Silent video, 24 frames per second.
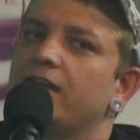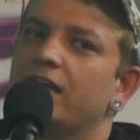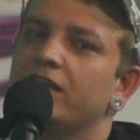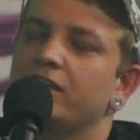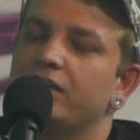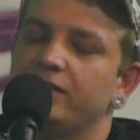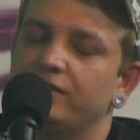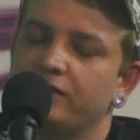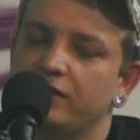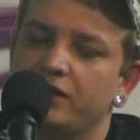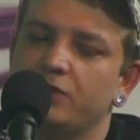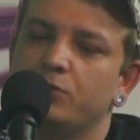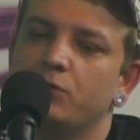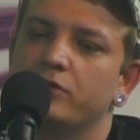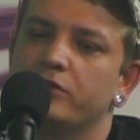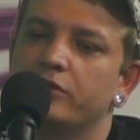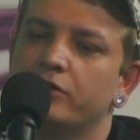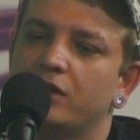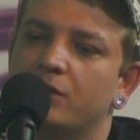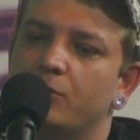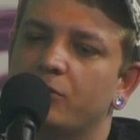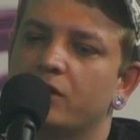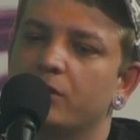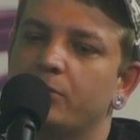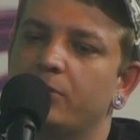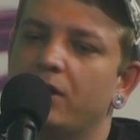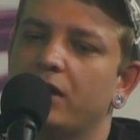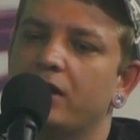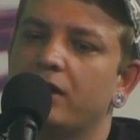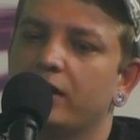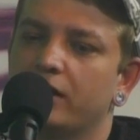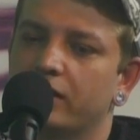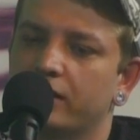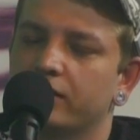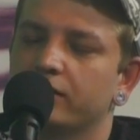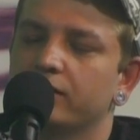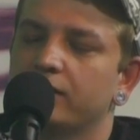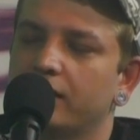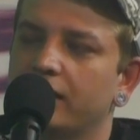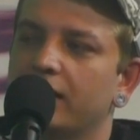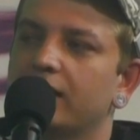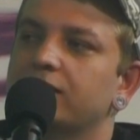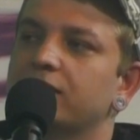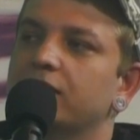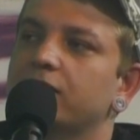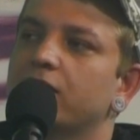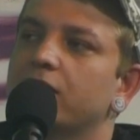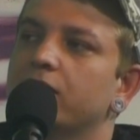He said he wanted to come on the pod. I gotta
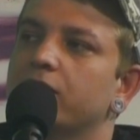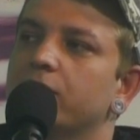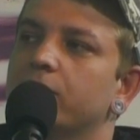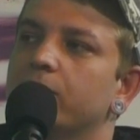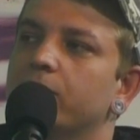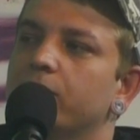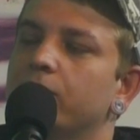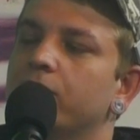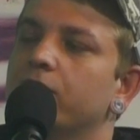set that up.